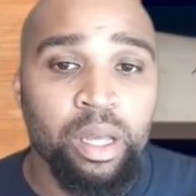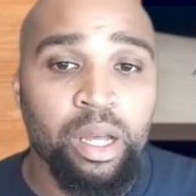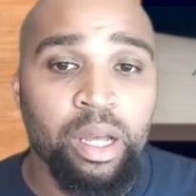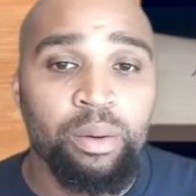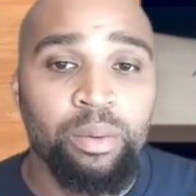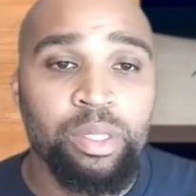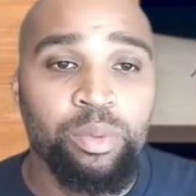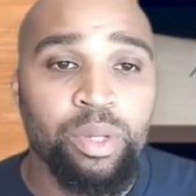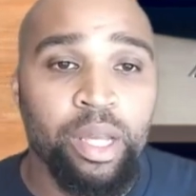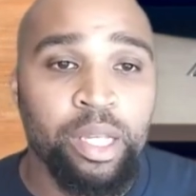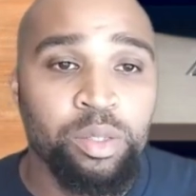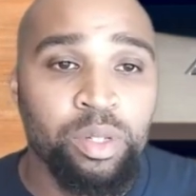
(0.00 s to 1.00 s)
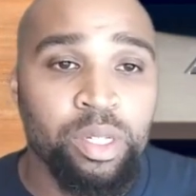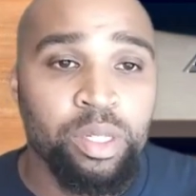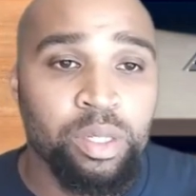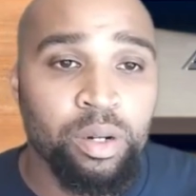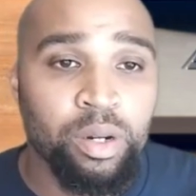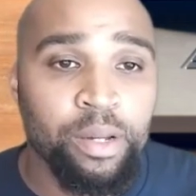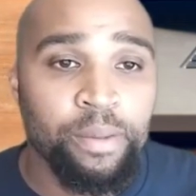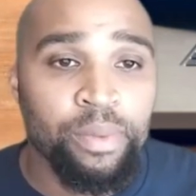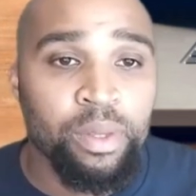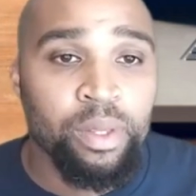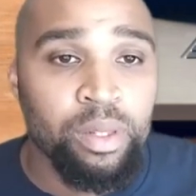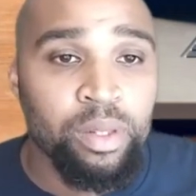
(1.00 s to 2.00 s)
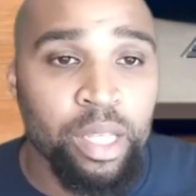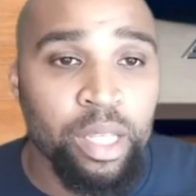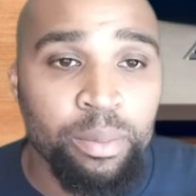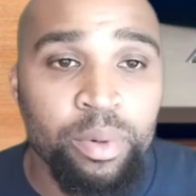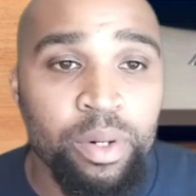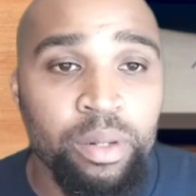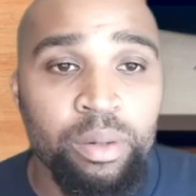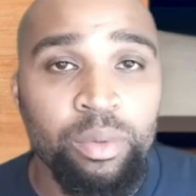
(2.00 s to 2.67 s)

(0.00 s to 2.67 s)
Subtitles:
As you get started, you got the point.